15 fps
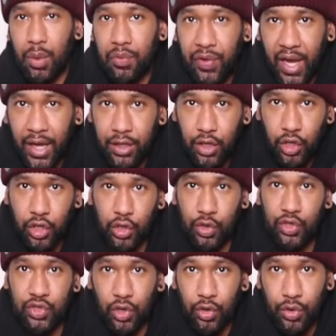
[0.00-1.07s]
know, with Canada
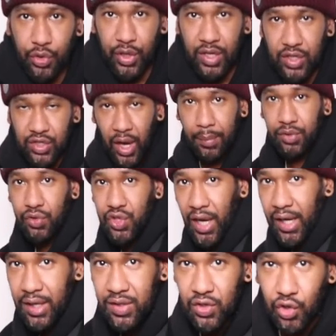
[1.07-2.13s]
Goose on these types of
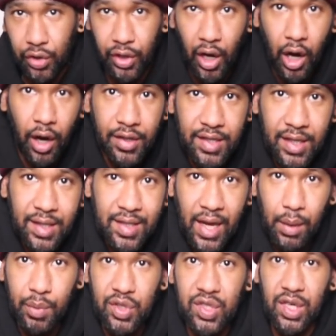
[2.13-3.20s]
jackets, it's got the Arctic
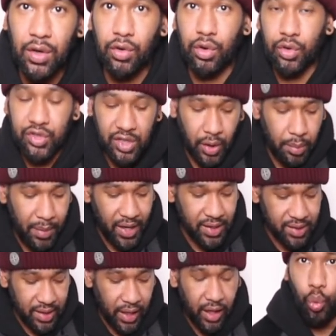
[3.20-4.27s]
Tech material, so it
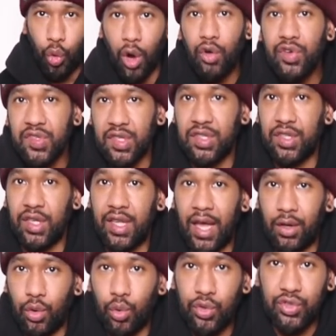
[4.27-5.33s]
makes it water resistant
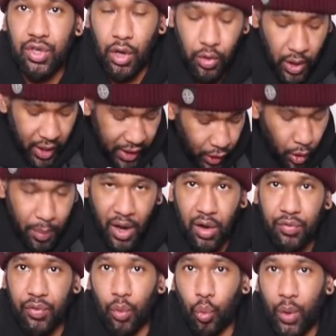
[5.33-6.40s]
and also a little bit
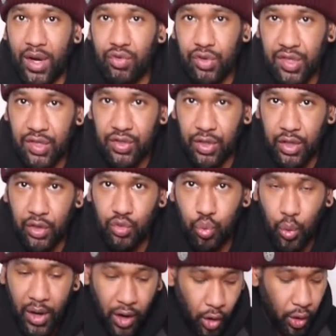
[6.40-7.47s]
of wind resistant as
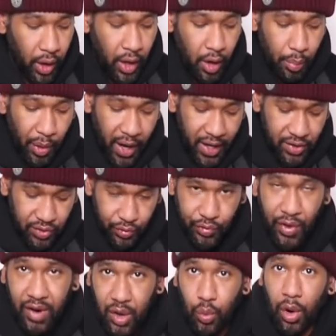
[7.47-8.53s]
well. But it's
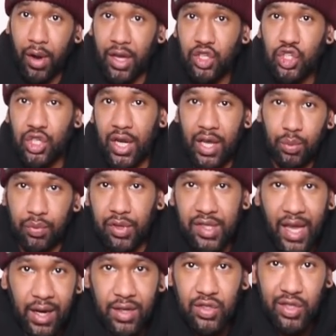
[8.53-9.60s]
very well insulated with the
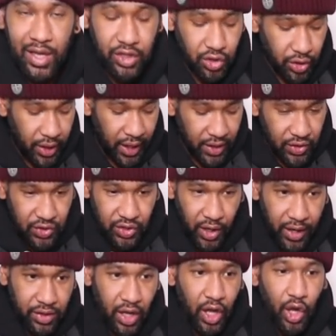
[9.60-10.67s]
down insulation on the
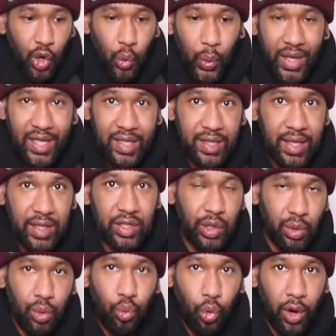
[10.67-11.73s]
inside. We did
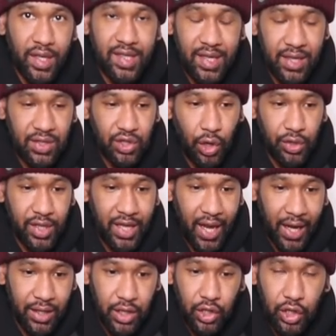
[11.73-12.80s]
do a water test on the
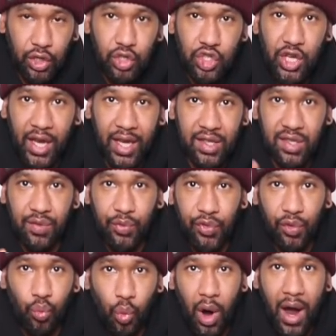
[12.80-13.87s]
Canada Goose jackets, and
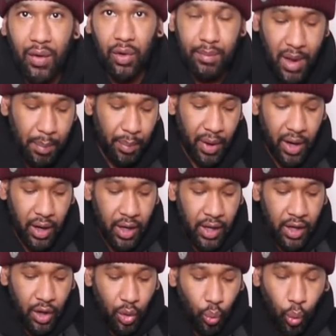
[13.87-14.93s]
from what I remember,
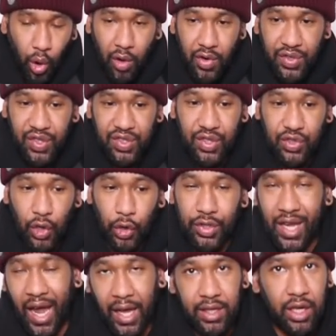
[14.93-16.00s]
water resistance on
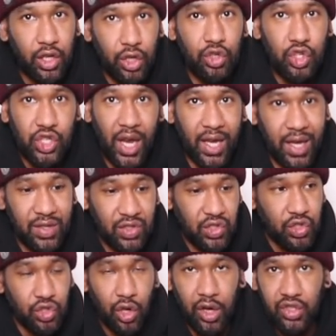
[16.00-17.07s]
Canada Goose jackets
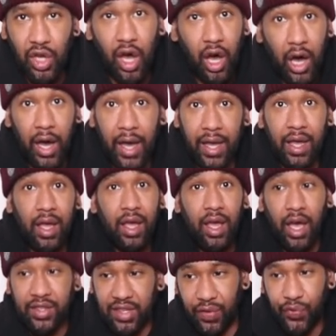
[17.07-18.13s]
is not as high
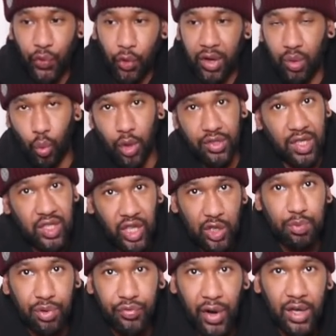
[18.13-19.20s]
as I thought it was. It
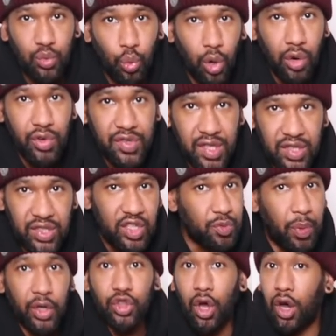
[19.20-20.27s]
does provide water resistance,
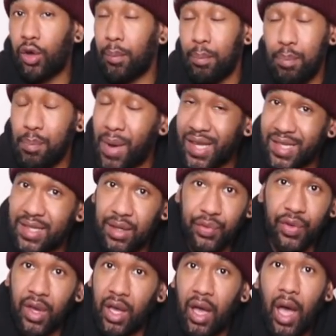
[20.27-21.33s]
but not a
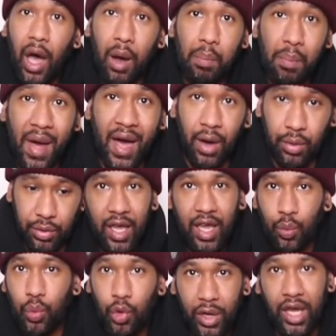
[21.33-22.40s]
massive amount.
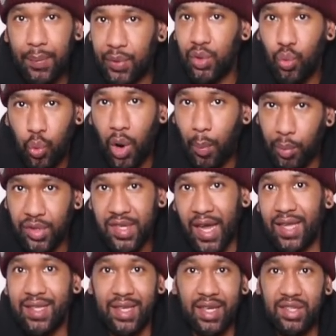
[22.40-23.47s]
It will keep you well
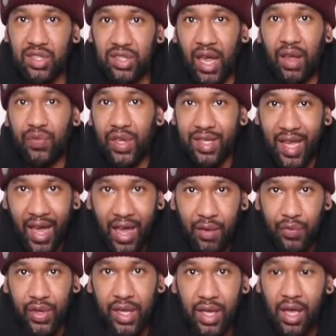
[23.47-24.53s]
protected. It's just that if there's
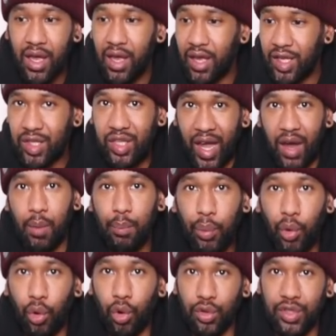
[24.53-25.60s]
heavy
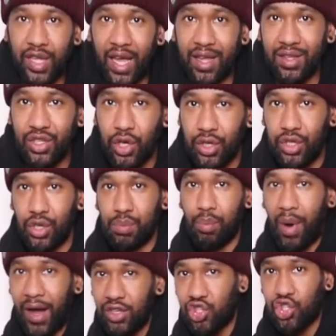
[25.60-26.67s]
downpour, then you
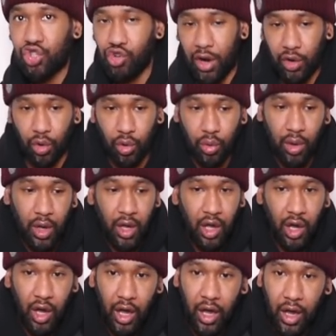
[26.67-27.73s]
might struggle.
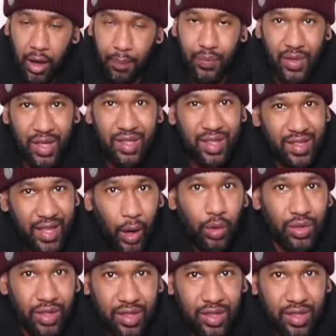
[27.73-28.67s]
The